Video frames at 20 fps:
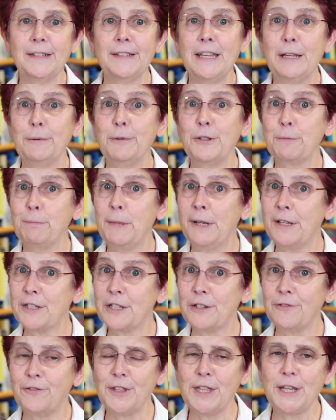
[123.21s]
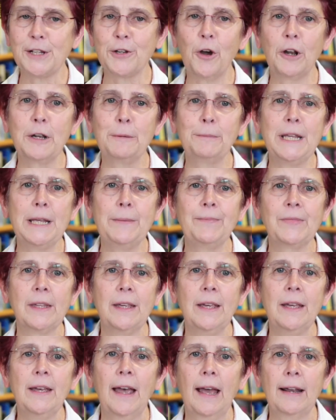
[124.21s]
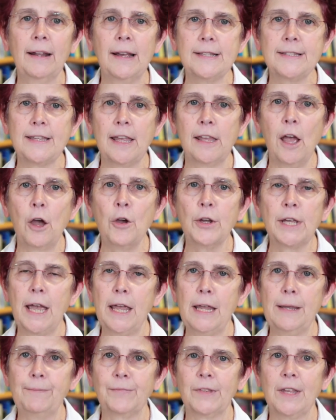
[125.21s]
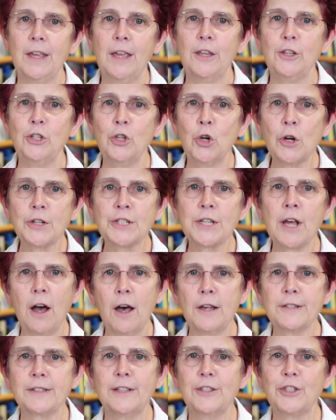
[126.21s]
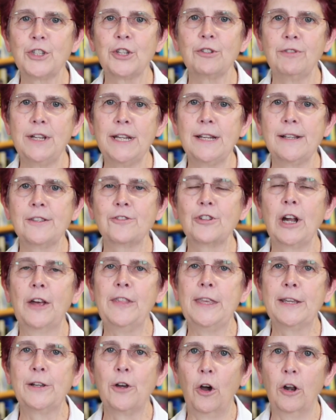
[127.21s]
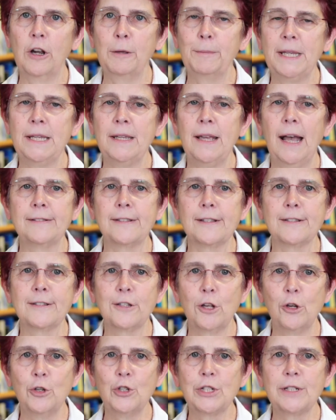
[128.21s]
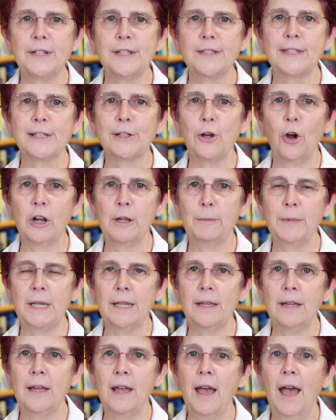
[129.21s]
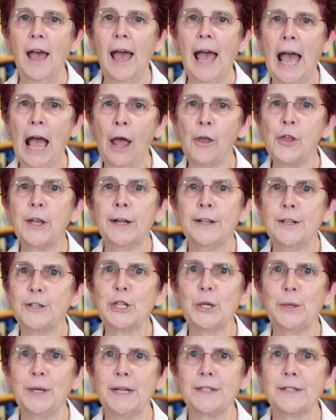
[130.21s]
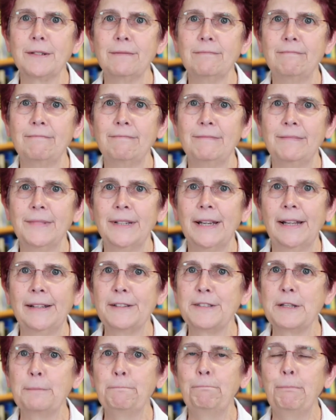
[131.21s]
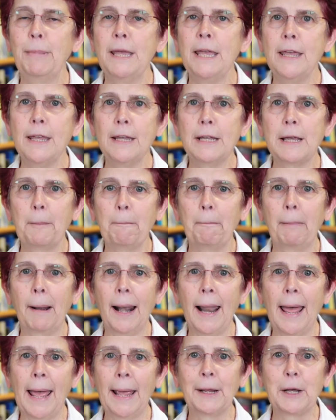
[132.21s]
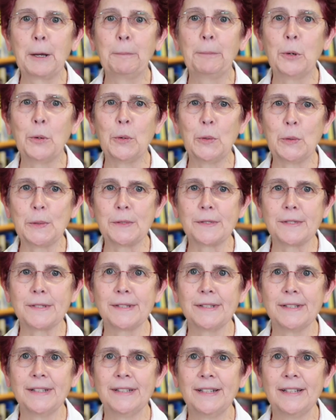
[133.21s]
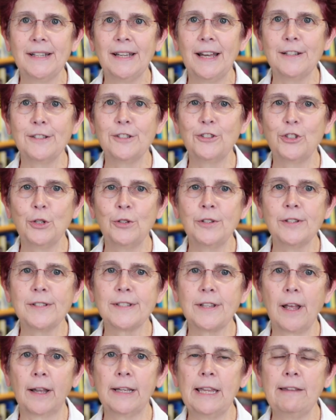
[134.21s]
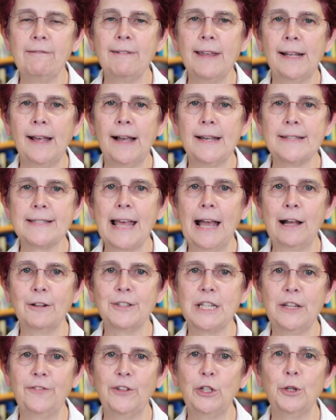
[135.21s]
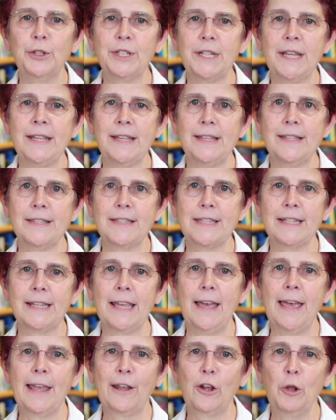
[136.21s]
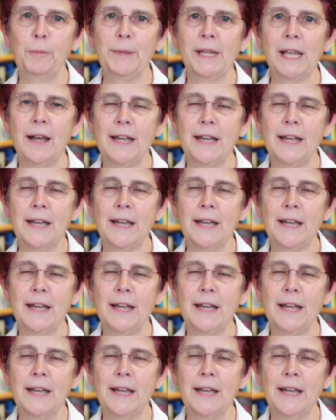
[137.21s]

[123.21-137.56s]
and he was Minister for the Economy. And I say, OK, your task is to reconstruct the economy as a socialist economy. How are you going to do it? And there's a big blank pause. And students suddenly realise how difficult it is to get economic